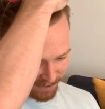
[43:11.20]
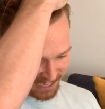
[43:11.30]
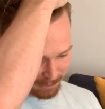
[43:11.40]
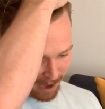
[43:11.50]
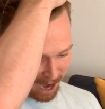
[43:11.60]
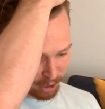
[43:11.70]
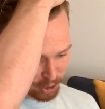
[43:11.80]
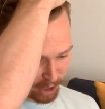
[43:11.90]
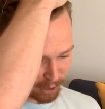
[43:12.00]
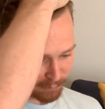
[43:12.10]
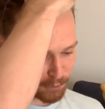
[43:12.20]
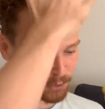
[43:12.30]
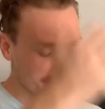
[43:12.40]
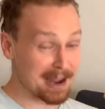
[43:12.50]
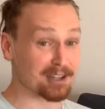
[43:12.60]
find some Irish drink or
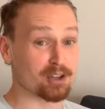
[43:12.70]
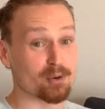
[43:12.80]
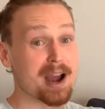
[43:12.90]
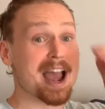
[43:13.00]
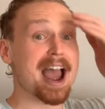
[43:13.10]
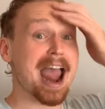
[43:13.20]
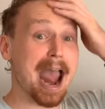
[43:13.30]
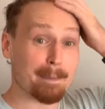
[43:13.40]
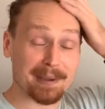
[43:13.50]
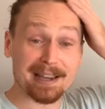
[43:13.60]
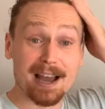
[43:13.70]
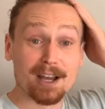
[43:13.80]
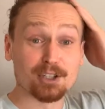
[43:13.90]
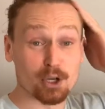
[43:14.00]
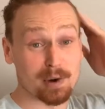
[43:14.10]
food that makes you happy.
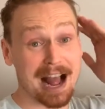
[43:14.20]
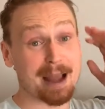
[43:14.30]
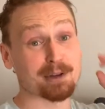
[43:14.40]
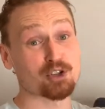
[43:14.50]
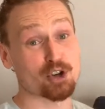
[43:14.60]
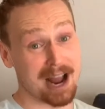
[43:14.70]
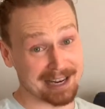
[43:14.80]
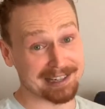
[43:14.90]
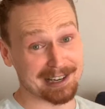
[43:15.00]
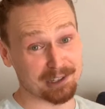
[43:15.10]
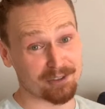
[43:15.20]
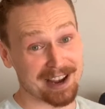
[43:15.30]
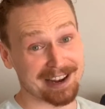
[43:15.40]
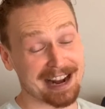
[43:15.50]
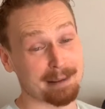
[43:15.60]
Dude, I am a giant Guinness
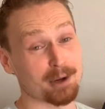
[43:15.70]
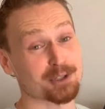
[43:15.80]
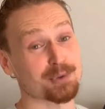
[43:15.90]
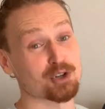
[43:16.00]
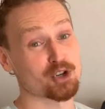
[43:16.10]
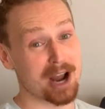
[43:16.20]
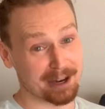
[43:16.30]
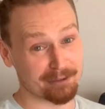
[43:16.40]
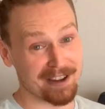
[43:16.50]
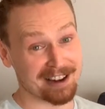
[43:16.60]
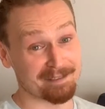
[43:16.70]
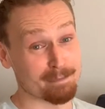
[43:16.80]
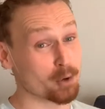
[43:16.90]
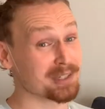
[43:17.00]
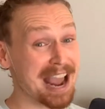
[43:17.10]
fan, and I'm also a giant fan of
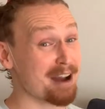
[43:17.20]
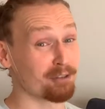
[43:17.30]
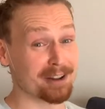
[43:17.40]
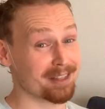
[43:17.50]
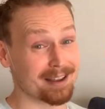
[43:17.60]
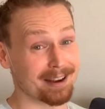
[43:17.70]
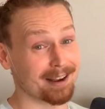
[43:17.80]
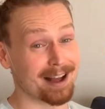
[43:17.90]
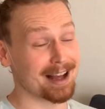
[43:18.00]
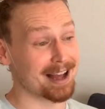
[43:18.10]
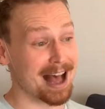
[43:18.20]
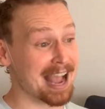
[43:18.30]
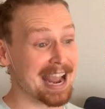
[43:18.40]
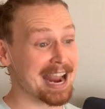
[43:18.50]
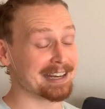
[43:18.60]
most everything
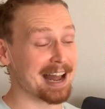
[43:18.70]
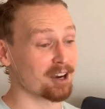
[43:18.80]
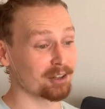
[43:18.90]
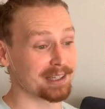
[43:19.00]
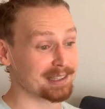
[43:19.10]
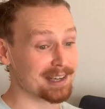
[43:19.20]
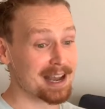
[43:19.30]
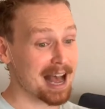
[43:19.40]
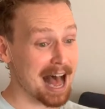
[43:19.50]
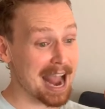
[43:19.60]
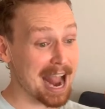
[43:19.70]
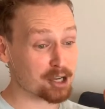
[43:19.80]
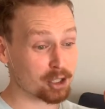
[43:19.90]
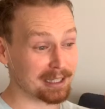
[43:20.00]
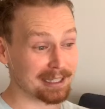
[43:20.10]
I ate in Ireland. I
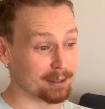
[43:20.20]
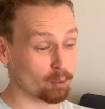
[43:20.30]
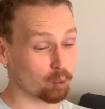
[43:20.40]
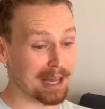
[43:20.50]
actually